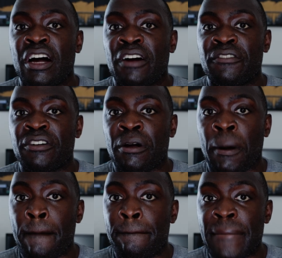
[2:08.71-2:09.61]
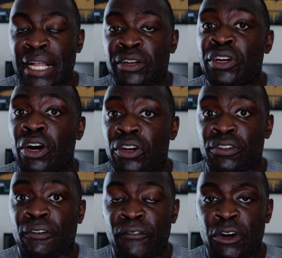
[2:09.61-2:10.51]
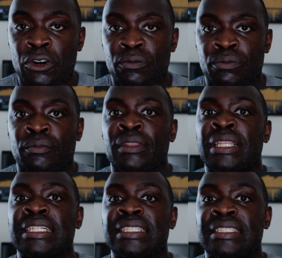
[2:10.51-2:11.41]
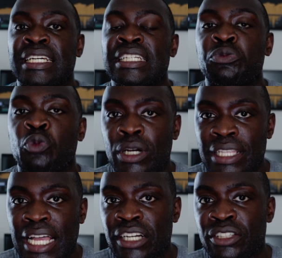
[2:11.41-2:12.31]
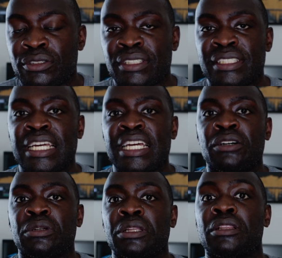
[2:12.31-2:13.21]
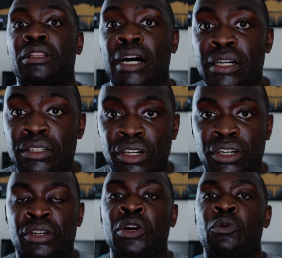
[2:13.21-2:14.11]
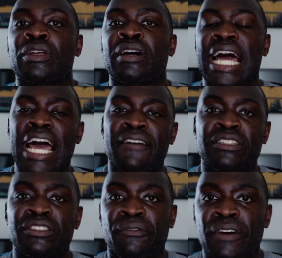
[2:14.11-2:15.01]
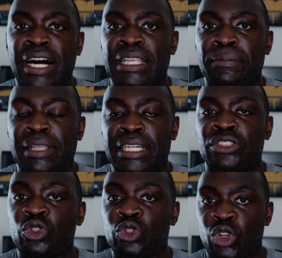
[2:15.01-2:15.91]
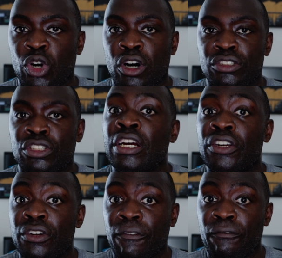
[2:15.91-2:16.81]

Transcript: of your battery on your phone. This will allow you to stay out longer without having to find a place to charge your